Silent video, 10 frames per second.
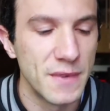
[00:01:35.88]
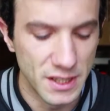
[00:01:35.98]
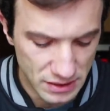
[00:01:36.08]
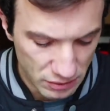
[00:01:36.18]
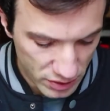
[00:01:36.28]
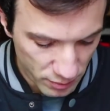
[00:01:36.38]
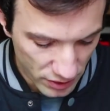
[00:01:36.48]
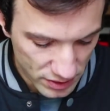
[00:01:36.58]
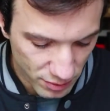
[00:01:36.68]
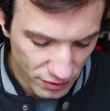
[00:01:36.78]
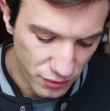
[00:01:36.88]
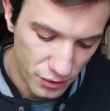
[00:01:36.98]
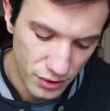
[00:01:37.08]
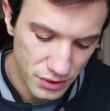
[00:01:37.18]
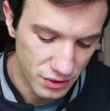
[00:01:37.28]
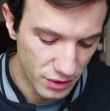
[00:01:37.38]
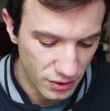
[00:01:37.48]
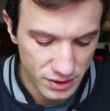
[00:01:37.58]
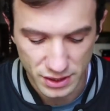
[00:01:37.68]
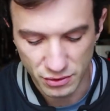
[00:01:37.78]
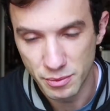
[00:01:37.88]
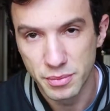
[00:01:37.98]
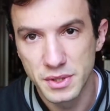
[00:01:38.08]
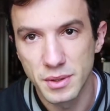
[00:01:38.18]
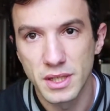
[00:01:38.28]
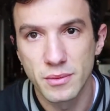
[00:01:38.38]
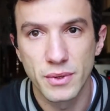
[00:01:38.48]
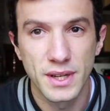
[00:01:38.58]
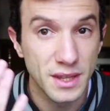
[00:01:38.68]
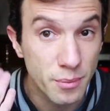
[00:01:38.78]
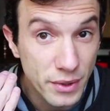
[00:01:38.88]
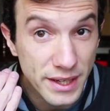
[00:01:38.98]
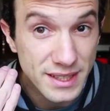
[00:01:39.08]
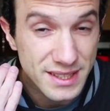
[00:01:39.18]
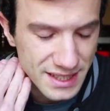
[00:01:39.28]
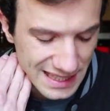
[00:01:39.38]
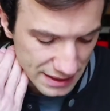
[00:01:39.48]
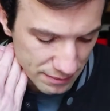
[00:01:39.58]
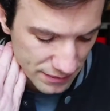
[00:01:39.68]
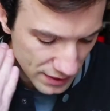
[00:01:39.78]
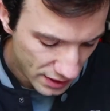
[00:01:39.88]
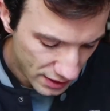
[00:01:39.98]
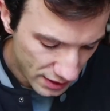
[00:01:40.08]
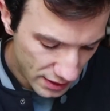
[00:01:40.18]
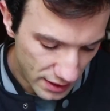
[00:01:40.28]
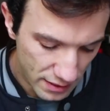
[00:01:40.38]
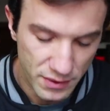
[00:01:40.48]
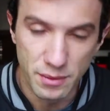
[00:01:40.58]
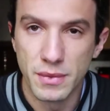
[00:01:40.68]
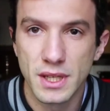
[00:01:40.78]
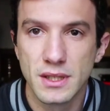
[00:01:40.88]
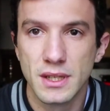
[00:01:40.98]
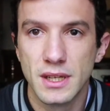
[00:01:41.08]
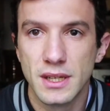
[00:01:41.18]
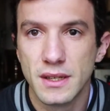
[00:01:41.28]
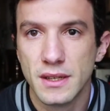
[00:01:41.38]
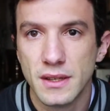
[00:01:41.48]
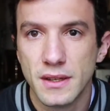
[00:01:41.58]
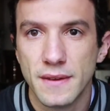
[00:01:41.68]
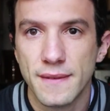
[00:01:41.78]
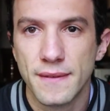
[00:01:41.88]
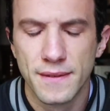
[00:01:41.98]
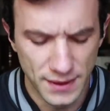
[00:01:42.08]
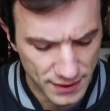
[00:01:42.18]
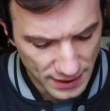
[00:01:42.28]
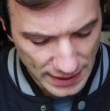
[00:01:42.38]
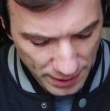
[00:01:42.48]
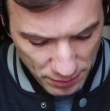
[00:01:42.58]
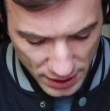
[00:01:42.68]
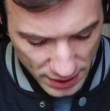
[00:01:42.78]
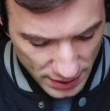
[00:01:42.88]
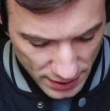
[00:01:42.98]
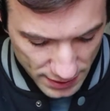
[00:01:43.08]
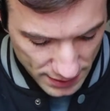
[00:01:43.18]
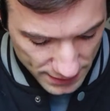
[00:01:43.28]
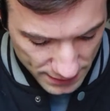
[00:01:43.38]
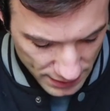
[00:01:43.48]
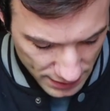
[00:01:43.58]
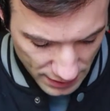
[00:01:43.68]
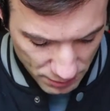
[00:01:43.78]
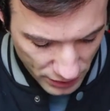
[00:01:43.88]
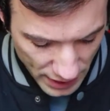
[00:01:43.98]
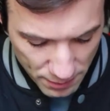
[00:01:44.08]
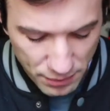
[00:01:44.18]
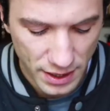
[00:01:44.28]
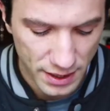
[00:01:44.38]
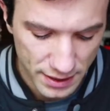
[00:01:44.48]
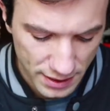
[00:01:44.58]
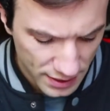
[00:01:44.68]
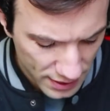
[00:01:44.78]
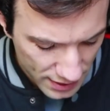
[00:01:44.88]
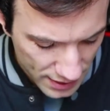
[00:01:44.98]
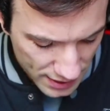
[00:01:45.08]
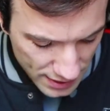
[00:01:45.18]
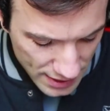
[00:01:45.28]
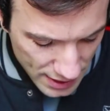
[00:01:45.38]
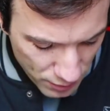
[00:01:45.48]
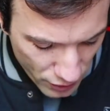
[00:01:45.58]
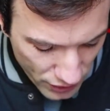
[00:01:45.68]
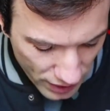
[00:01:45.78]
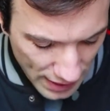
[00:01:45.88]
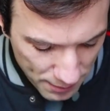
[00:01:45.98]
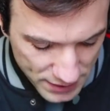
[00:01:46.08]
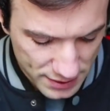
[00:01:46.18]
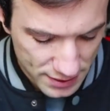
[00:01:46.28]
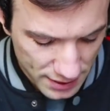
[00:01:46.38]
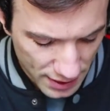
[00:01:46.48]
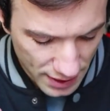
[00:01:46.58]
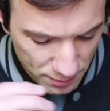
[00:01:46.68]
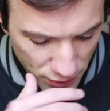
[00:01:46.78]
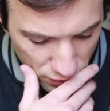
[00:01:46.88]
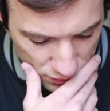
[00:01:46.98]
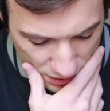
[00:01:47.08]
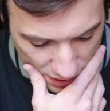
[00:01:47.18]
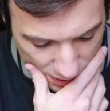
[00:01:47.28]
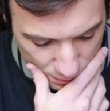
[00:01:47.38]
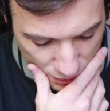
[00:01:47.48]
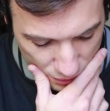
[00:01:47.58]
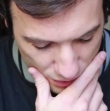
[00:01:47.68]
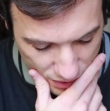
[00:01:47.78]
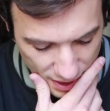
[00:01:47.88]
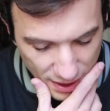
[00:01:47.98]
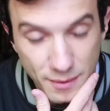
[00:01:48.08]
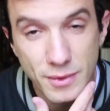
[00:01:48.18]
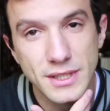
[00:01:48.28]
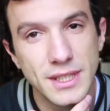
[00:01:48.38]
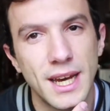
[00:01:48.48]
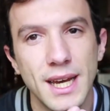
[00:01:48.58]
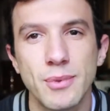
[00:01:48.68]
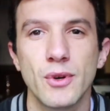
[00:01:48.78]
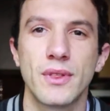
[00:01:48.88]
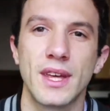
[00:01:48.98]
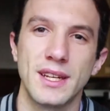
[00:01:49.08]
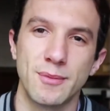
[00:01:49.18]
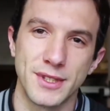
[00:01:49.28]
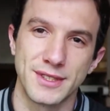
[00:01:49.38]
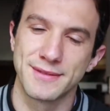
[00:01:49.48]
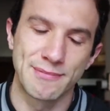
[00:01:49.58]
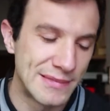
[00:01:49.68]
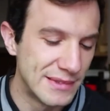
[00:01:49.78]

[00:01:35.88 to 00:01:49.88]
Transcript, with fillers: is responsible for. So it looks at the reptilian brain, the brain stem, um, the amygdala, the thalamus, the hippocampi, hypothalamus, hypo, hypothalamus, hypothalamus.